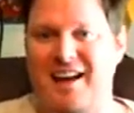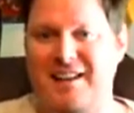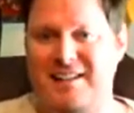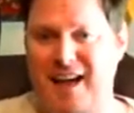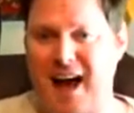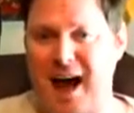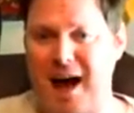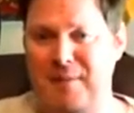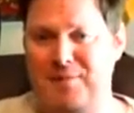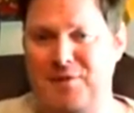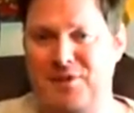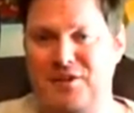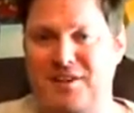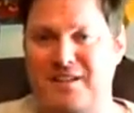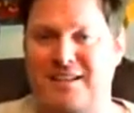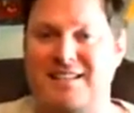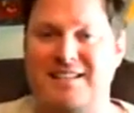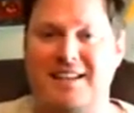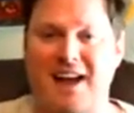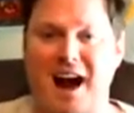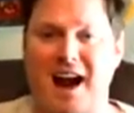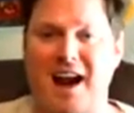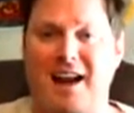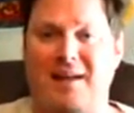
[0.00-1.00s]
Times are
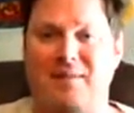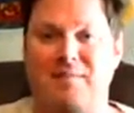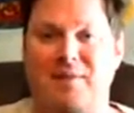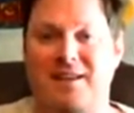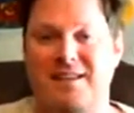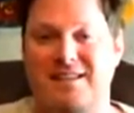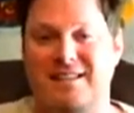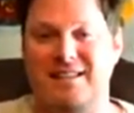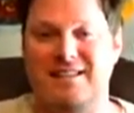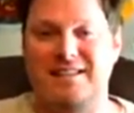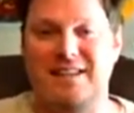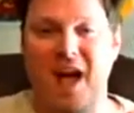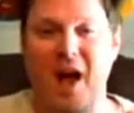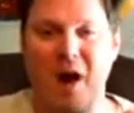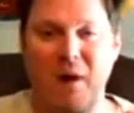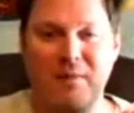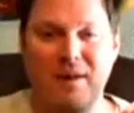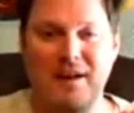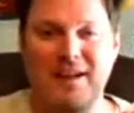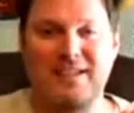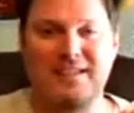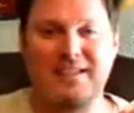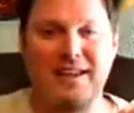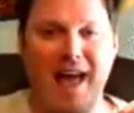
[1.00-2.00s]
exciting because this
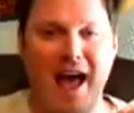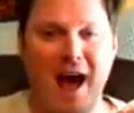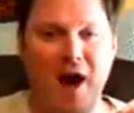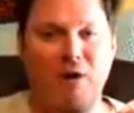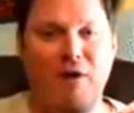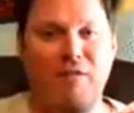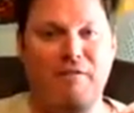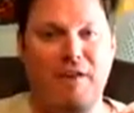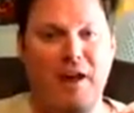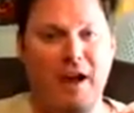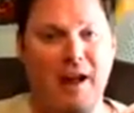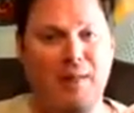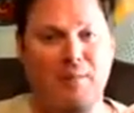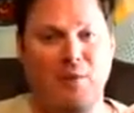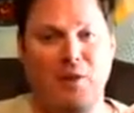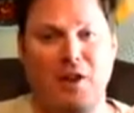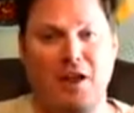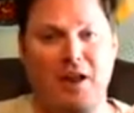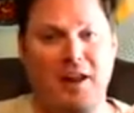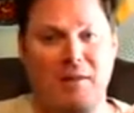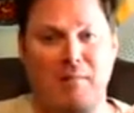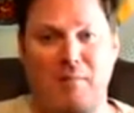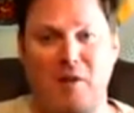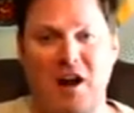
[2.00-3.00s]
helmet is now
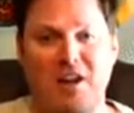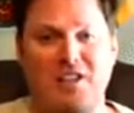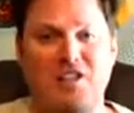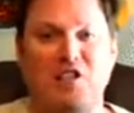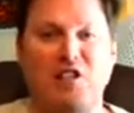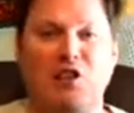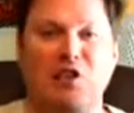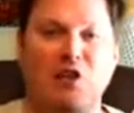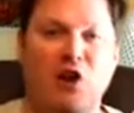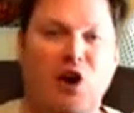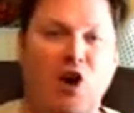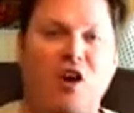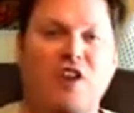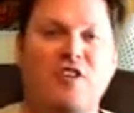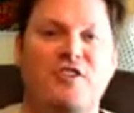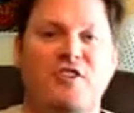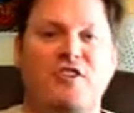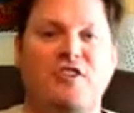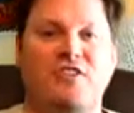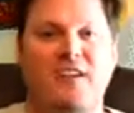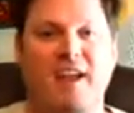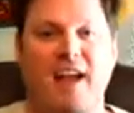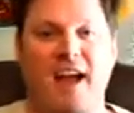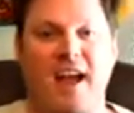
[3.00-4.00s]
available on a much
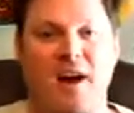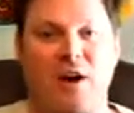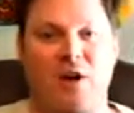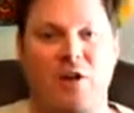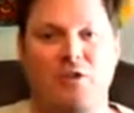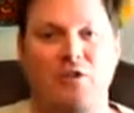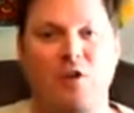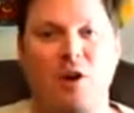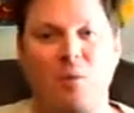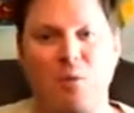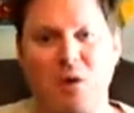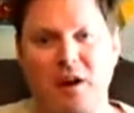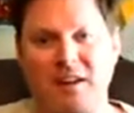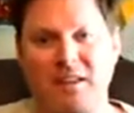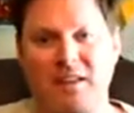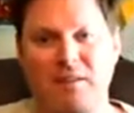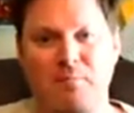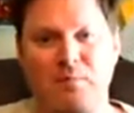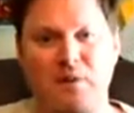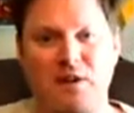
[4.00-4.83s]
larger scale, so I wanted to